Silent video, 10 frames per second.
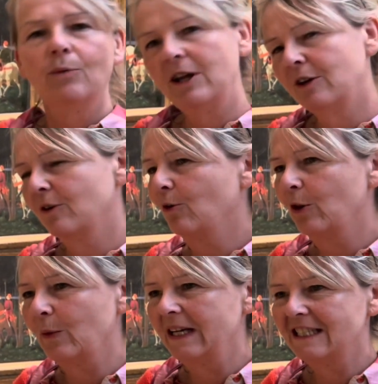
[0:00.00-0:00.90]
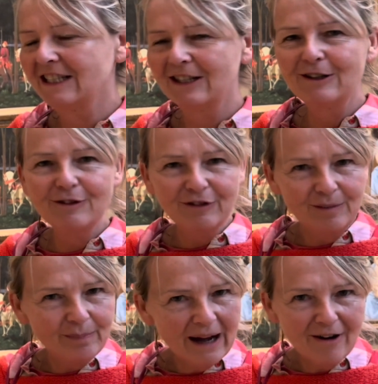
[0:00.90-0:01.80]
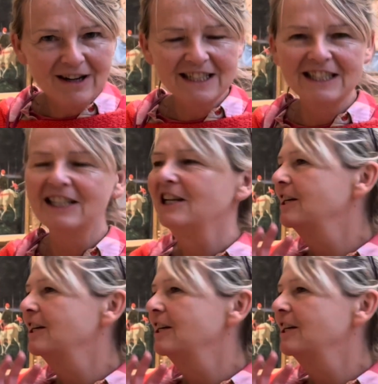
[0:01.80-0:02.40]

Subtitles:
went all the way to the Louvre in Paris,